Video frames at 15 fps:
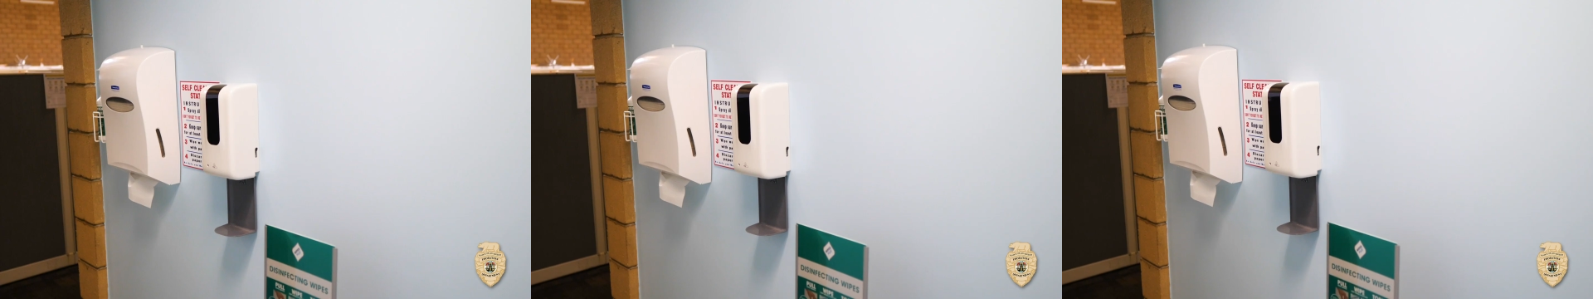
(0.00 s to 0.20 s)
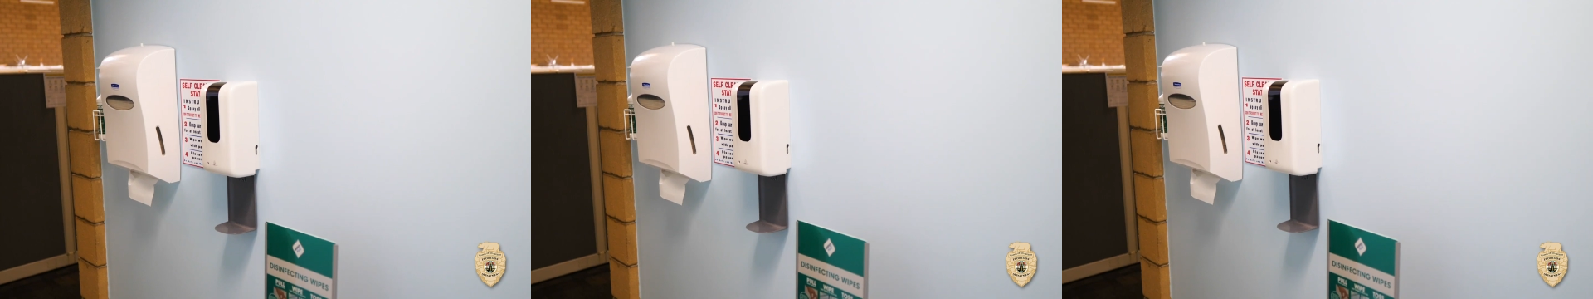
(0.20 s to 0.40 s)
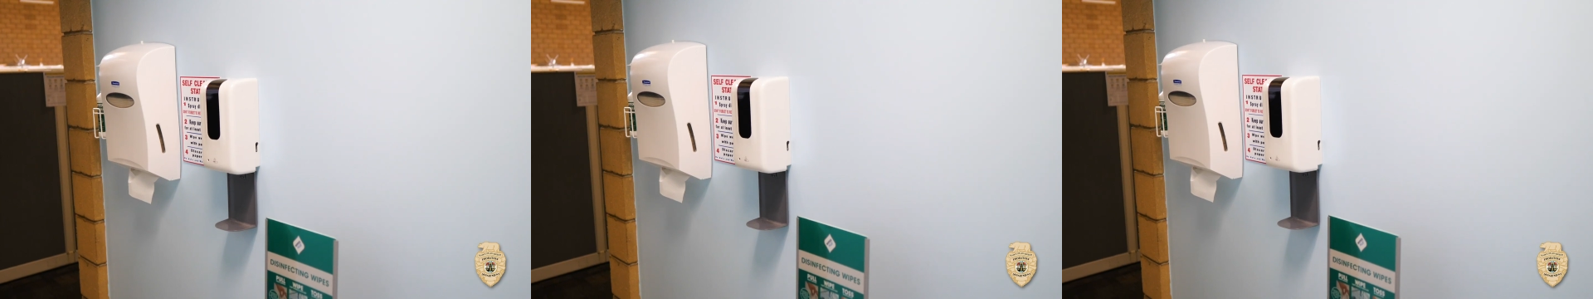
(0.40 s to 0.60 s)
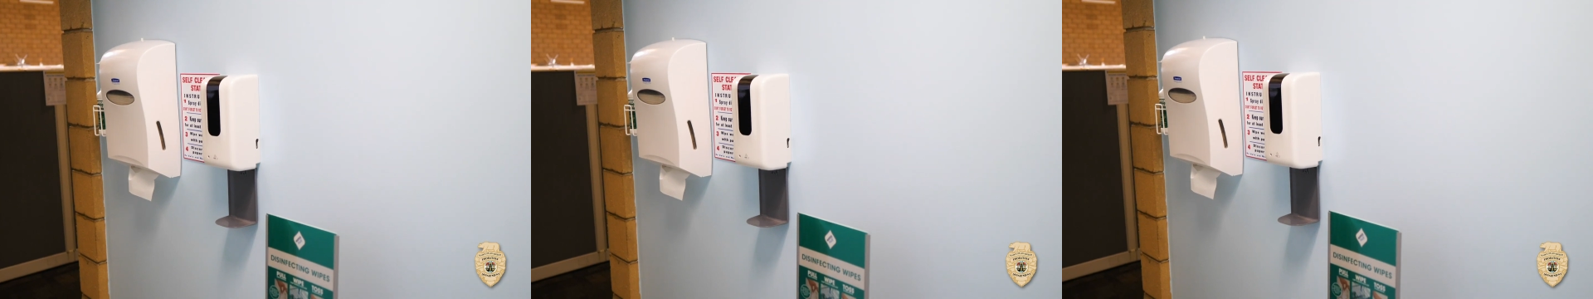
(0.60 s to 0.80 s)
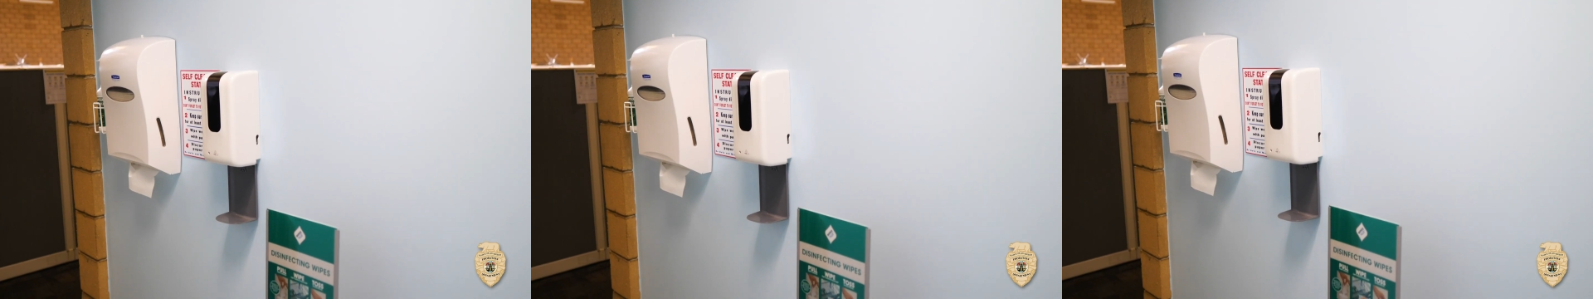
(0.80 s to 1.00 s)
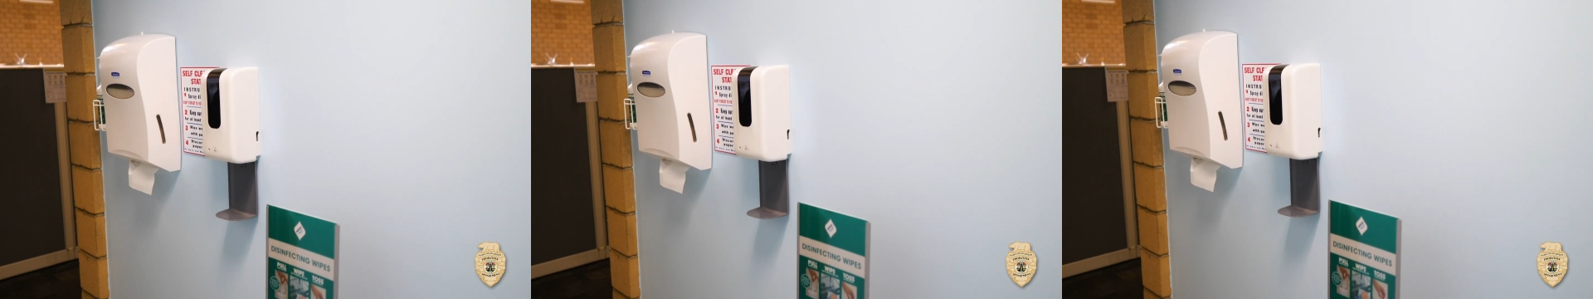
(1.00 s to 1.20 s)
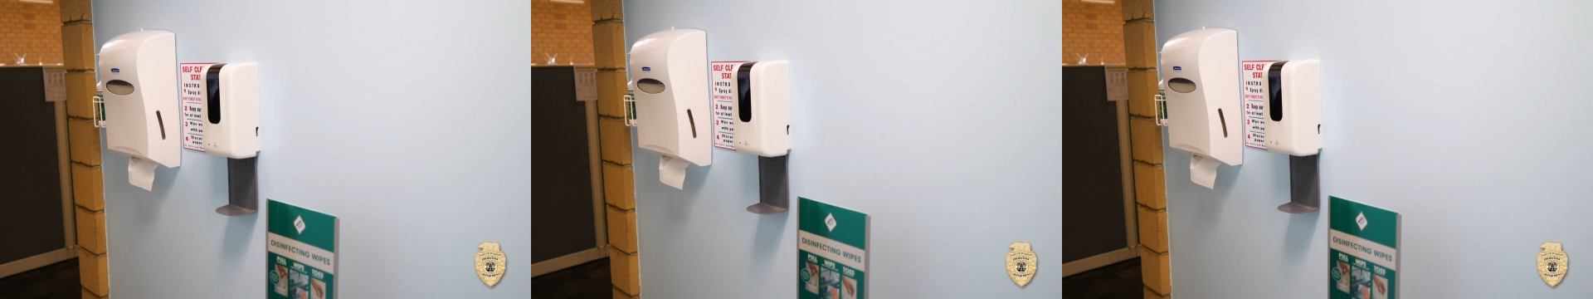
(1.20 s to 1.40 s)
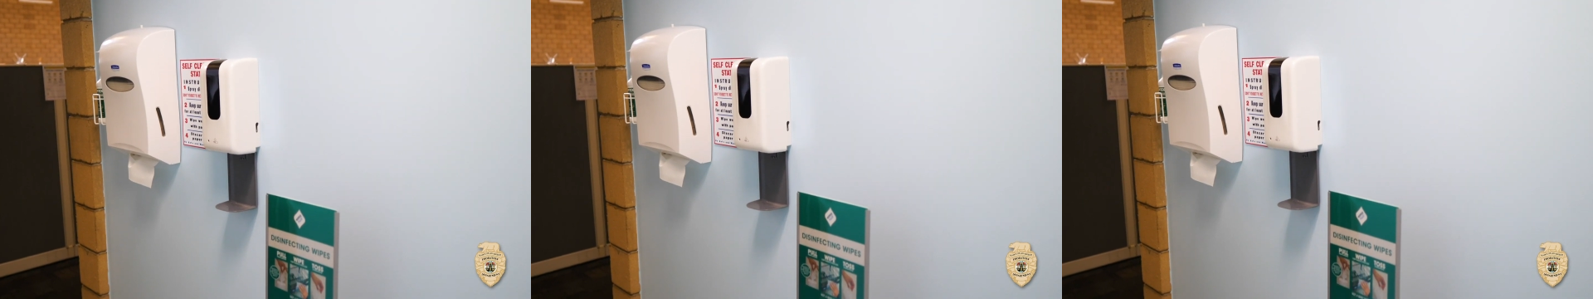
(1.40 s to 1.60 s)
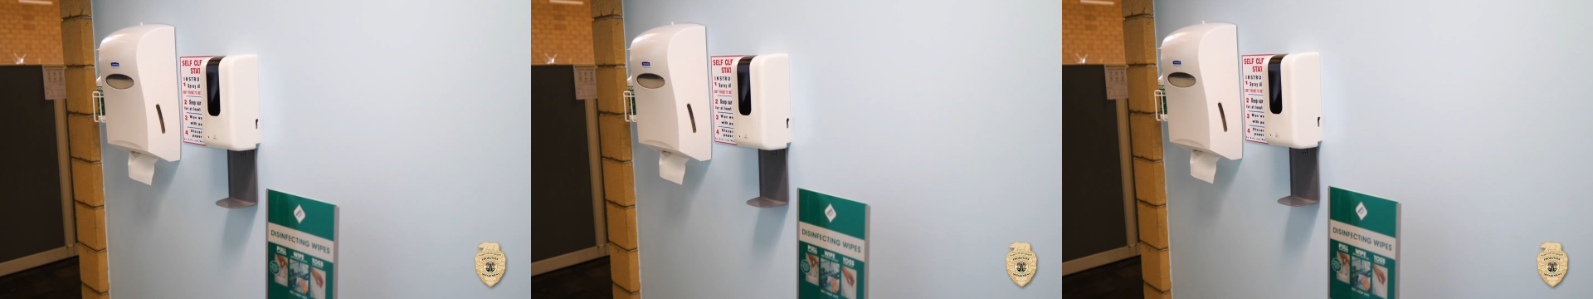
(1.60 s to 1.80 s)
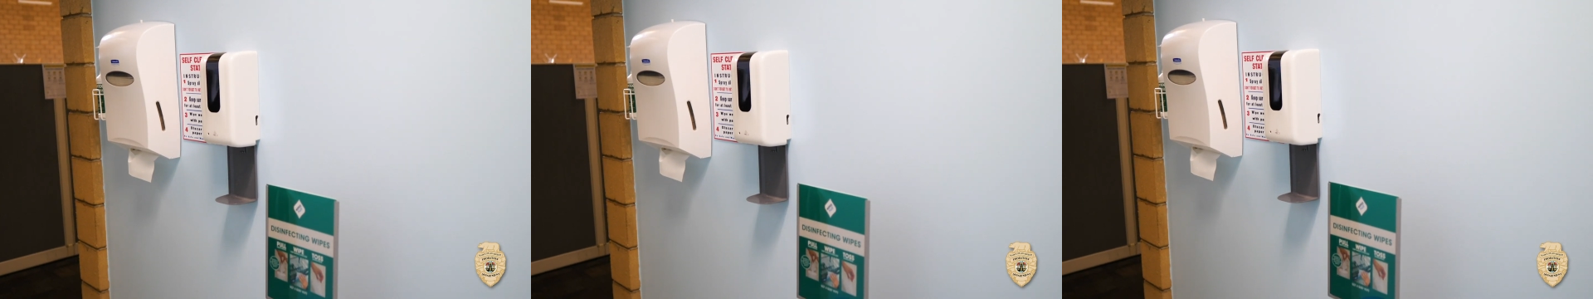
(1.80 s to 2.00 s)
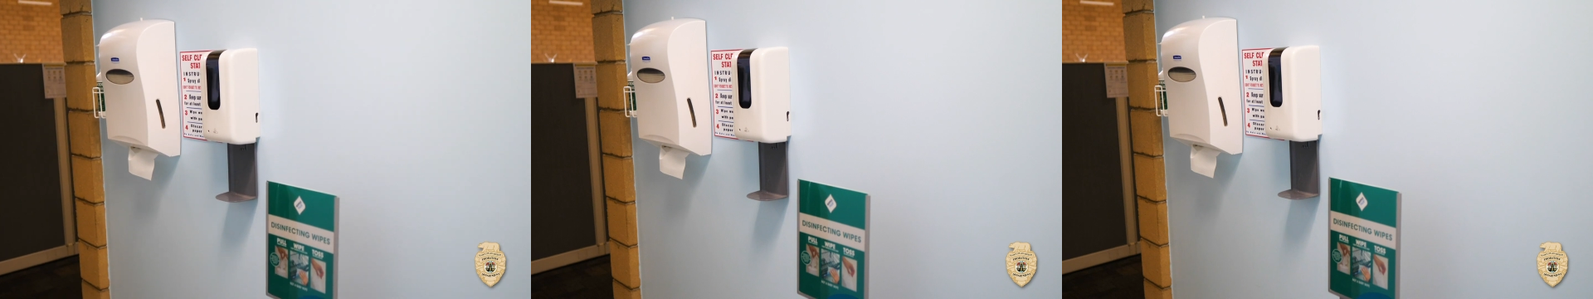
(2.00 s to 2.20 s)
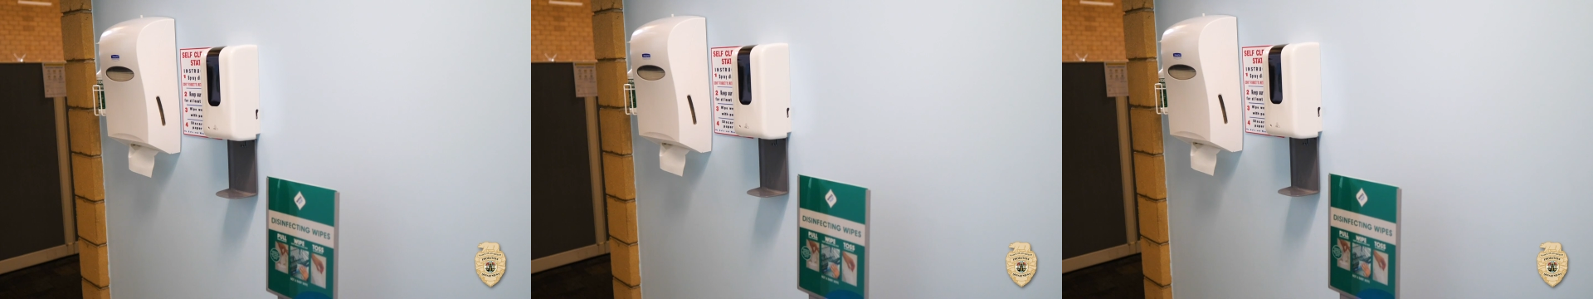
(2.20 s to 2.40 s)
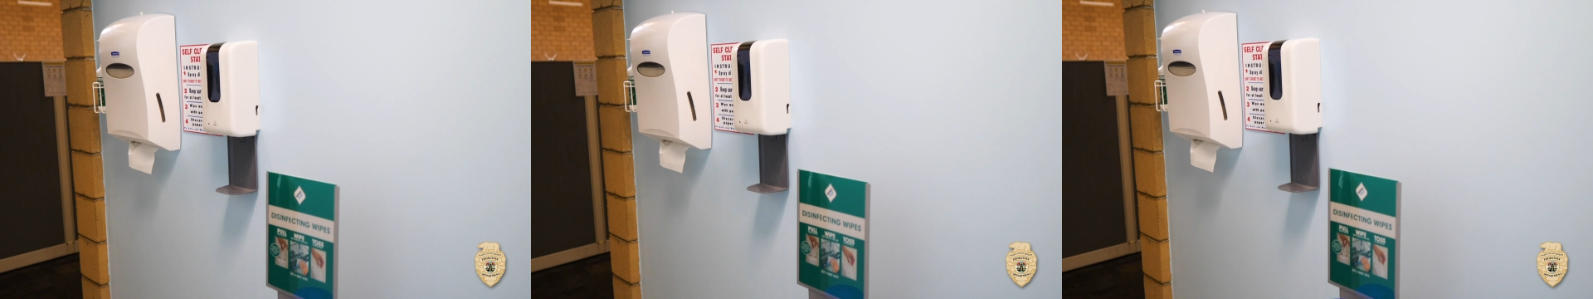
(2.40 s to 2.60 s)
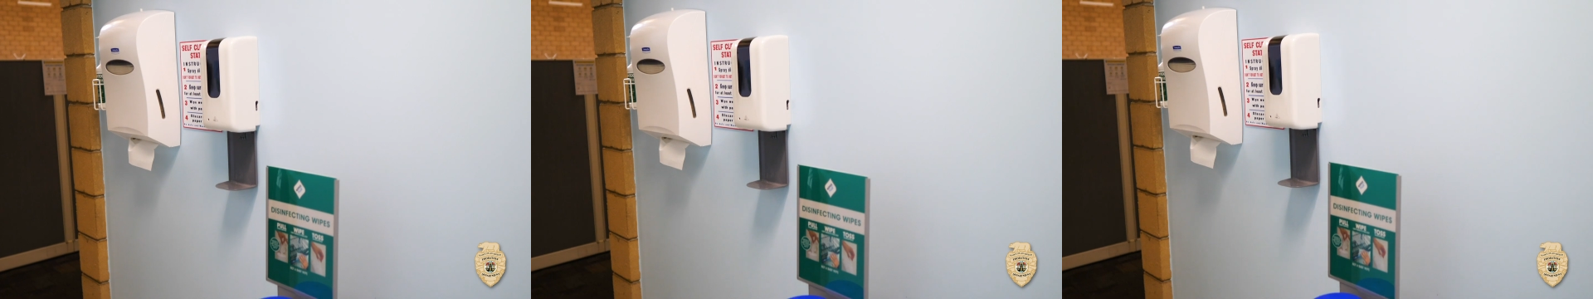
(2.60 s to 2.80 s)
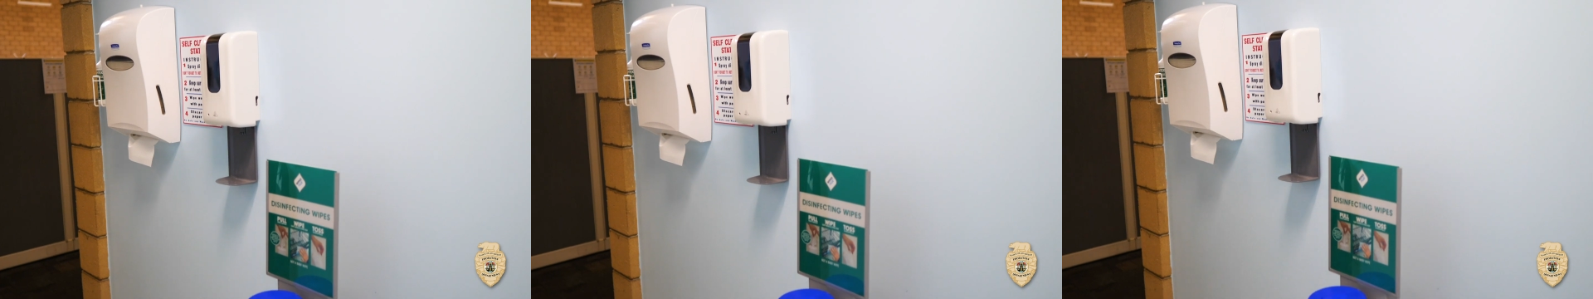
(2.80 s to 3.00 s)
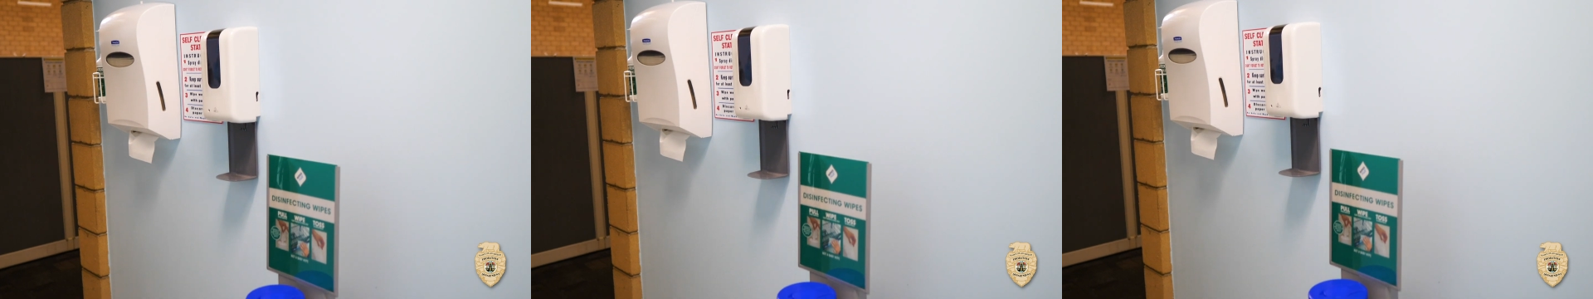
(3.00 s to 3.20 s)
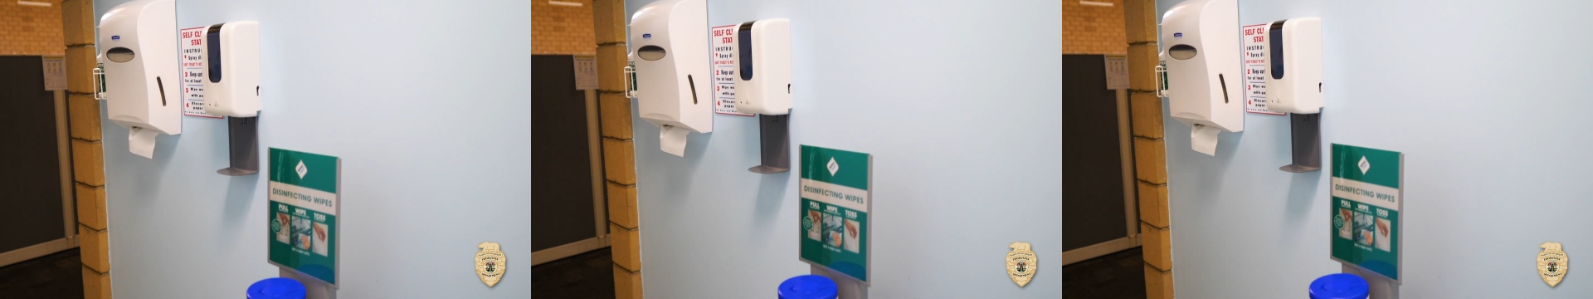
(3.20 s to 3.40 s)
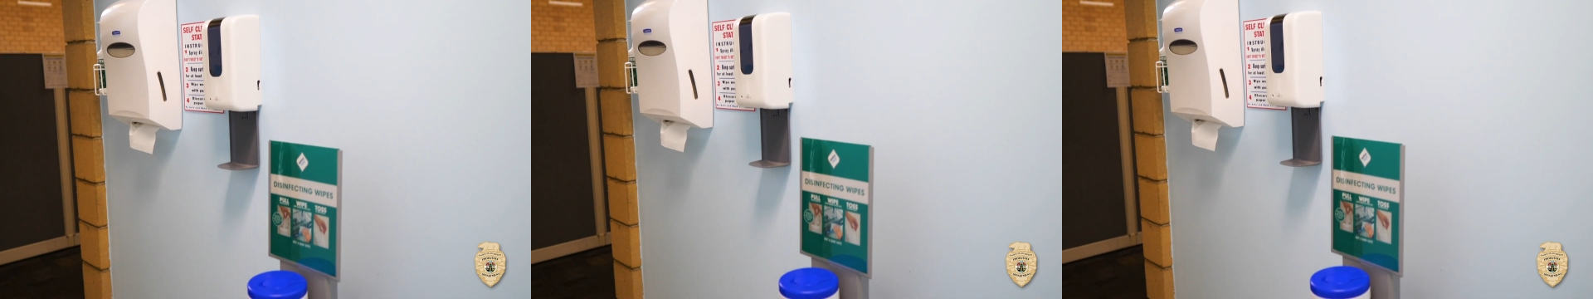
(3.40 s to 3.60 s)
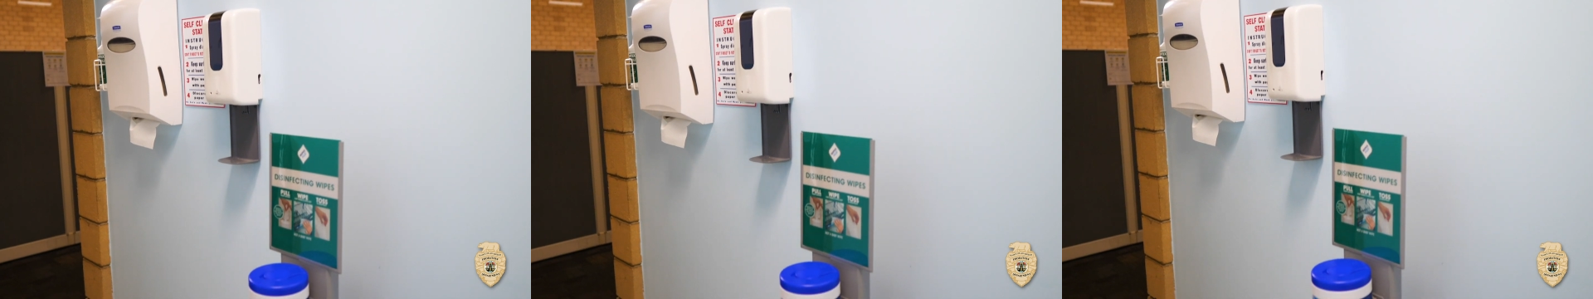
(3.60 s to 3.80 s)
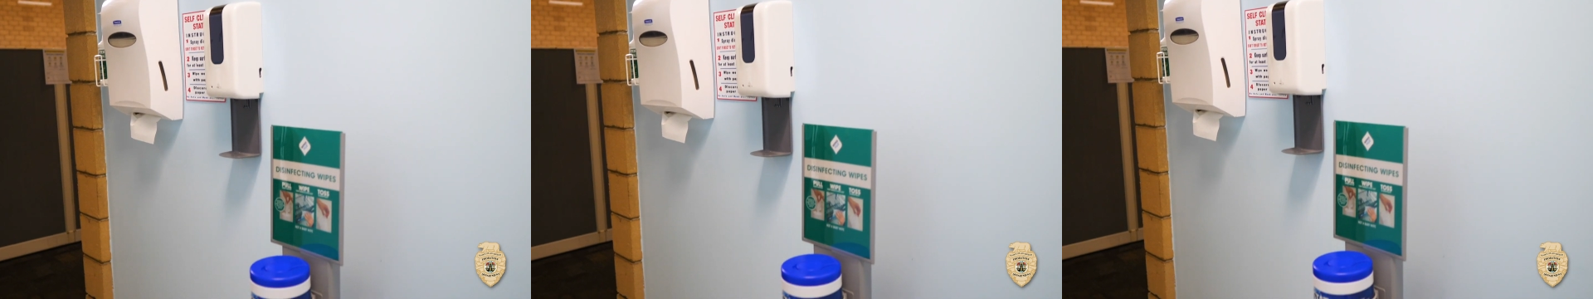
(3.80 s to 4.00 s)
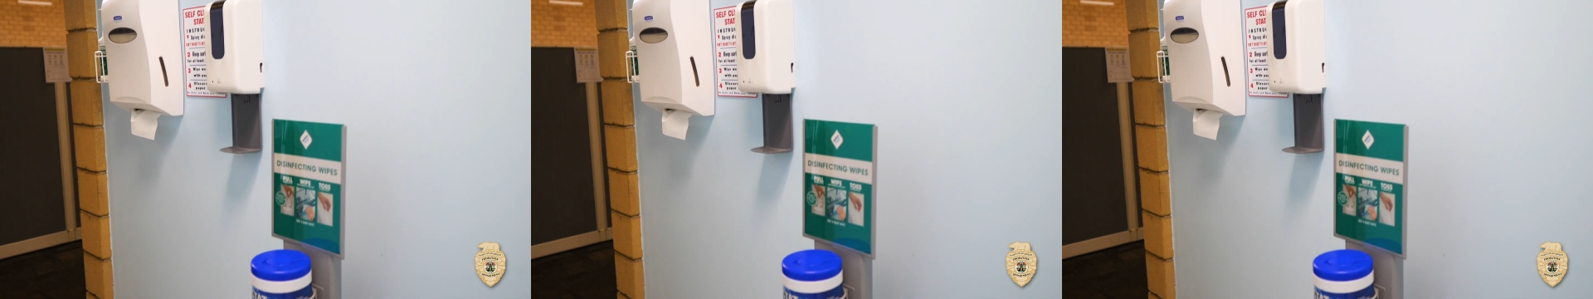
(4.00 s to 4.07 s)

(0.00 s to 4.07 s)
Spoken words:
No face is visible, so there are no lips to read.